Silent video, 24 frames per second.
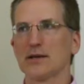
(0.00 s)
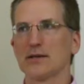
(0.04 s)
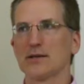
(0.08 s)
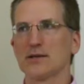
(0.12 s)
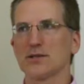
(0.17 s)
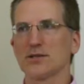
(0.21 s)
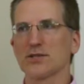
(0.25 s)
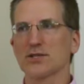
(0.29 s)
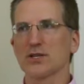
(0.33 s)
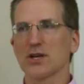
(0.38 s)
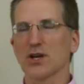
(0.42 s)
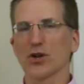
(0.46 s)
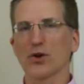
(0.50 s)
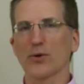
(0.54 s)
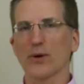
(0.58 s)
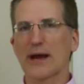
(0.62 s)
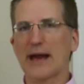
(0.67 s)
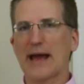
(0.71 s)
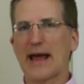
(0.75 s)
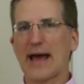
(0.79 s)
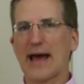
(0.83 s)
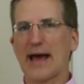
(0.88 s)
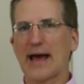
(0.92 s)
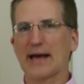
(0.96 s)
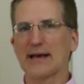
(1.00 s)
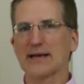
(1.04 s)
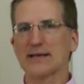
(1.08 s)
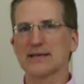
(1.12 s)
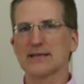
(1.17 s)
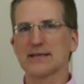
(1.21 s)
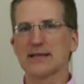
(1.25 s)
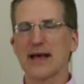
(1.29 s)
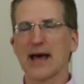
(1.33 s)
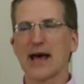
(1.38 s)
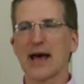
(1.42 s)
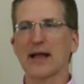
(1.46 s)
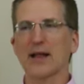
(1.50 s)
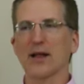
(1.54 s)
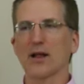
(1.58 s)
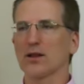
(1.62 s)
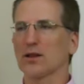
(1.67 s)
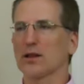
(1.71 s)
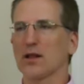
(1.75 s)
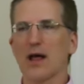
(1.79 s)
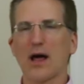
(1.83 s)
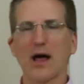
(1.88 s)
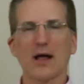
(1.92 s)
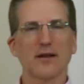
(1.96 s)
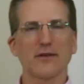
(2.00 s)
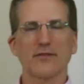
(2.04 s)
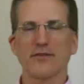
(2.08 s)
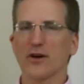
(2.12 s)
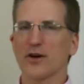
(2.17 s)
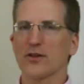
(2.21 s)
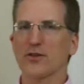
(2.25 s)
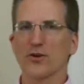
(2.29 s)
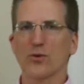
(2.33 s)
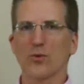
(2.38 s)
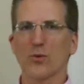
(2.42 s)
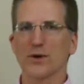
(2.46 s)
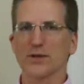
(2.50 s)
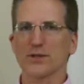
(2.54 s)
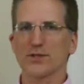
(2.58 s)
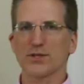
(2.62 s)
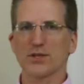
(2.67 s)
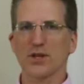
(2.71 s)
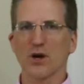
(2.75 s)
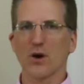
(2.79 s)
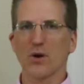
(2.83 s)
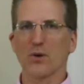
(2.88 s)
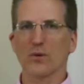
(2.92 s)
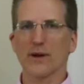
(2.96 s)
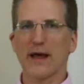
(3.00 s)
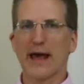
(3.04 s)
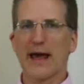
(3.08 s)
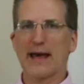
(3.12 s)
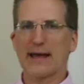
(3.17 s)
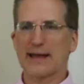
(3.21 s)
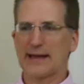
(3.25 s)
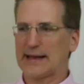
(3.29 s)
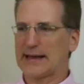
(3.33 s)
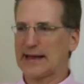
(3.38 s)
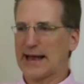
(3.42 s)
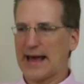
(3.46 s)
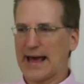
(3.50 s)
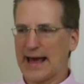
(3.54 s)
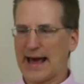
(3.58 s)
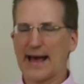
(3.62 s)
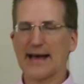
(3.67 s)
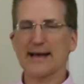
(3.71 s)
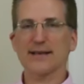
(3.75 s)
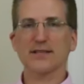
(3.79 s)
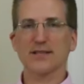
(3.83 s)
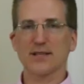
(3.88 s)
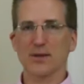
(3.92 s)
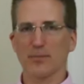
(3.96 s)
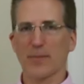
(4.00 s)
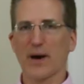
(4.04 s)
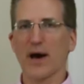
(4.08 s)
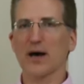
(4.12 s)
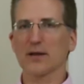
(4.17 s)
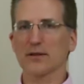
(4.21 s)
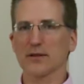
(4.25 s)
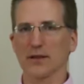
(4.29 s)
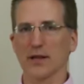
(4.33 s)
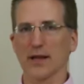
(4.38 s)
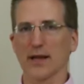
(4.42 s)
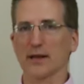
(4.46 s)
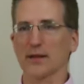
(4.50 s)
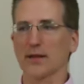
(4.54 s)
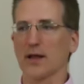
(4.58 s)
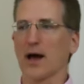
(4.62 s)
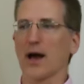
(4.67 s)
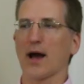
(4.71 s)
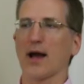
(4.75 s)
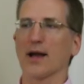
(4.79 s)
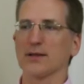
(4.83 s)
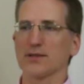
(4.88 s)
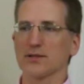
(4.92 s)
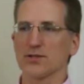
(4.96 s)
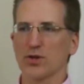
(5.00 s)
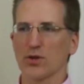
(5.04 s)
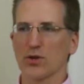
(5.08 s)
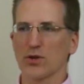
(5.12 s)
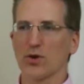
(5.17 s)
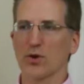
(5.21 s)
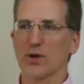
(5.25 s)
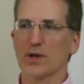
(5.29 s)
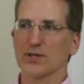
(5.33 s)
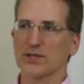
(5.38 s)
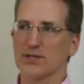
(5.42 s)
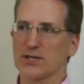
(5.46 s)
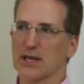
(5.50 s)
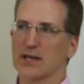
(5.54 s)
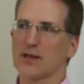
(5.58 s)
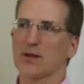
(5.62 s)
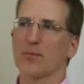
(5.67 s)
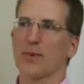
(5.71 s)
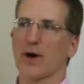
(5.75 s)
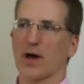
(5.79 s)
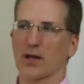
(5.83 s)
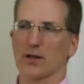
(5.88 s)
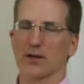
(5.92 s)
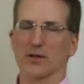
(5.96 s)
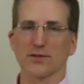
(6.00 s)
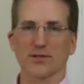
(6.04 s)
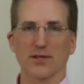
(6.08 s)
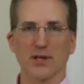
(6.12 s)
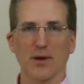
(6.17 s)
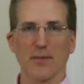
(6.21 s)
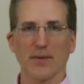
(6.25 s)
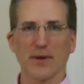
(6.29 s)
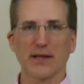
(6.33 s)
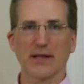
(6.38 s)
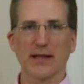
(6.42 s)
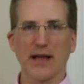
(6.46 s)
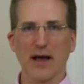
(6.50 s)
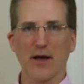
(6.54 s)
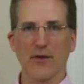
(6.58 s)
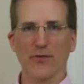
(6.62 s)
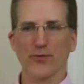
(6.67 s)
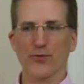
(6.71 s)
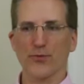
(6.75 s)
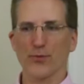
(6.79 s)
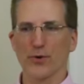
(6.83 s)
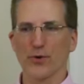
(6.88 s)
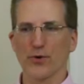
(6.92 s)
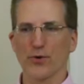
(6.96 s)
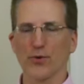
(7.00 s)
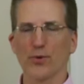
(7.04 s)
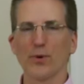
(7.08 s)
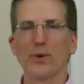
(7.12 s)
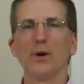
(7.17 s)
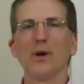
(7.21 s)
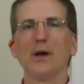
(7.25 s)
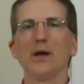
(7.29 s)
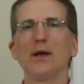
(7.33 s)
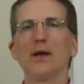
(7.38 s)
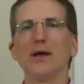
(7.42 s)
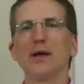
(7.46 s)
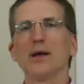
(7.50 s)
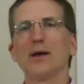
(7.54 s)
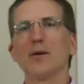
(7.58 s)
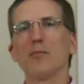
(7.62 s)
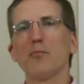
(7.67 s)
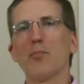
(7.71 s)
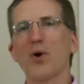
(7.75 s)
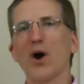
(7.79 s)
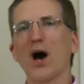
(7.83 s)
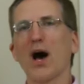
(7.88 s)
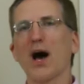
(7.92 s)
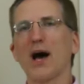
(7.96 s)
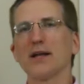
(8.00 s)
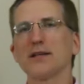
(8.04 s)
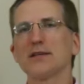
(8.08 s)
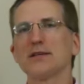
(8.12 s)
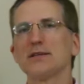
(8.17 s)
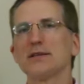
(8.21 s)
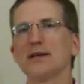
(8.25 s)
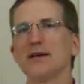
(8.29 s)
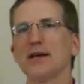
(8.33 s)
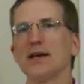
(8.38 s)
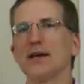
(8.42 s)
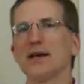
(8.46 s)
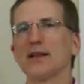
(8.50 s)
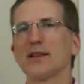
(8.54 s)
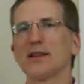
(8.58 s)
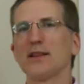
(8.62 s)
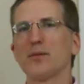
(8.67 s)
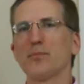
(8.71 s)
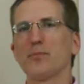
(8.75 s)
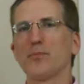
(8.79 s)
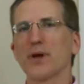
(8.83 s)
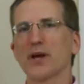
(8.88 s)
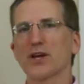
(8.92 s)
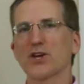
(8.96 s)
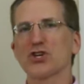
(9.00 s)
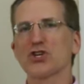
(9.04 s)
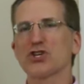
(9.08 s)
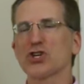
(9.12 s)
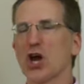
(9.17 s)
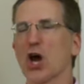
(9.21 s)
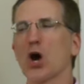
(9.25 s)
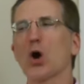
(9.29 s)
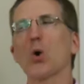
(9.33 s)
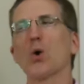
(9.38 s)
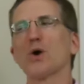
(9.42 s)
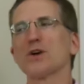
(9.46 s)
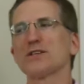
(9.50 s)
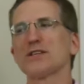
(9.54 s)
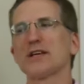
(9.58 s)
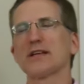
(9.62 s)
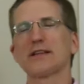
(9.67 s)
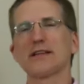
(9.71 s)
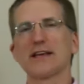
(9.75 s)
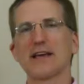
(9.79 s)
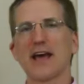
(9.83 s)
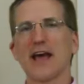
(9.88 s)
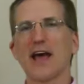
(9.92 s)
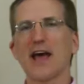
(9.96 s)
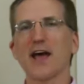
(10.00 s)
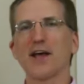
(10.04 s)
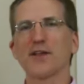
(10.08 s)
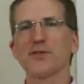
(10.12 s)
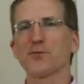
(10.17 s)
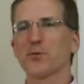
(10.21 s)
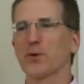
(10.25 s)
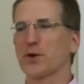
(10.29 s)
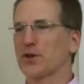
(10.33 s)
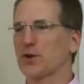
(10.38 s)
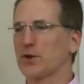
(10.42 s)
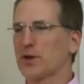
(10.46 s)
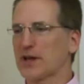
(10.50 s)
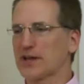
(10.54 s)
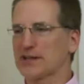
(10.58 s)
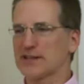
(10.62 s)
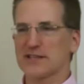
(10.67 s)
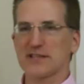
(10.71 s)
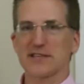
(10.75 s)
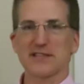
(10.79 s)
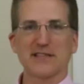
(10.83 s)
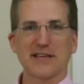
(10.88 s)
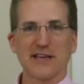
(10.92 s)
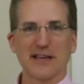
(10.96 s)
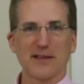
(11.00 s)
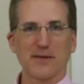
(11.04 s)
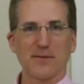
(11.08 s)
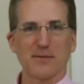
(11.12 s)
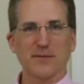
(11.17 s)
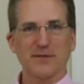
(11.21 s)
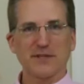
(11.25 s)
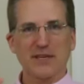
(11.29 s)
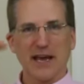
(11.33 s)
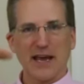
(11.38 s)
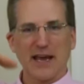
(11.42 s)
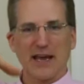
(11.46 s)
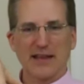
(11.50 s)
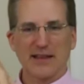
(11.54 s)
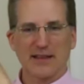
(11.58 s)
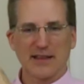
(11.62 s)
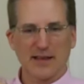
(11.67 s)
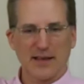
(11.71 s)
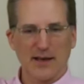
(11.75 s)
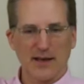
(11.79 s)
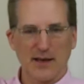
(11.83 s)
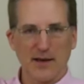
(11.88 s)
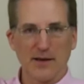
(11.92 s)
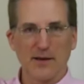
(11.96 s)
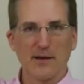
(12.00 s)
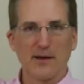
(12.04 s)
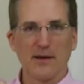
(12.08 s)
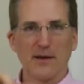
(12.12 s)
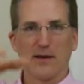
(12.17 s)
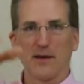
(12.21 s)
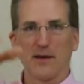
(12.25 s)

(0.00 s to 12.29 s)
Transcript: distillery has that a lot of other ones don't, it has the bottling line, so you can see the bottles coming down through, but the big show is at the end when you get to see them take the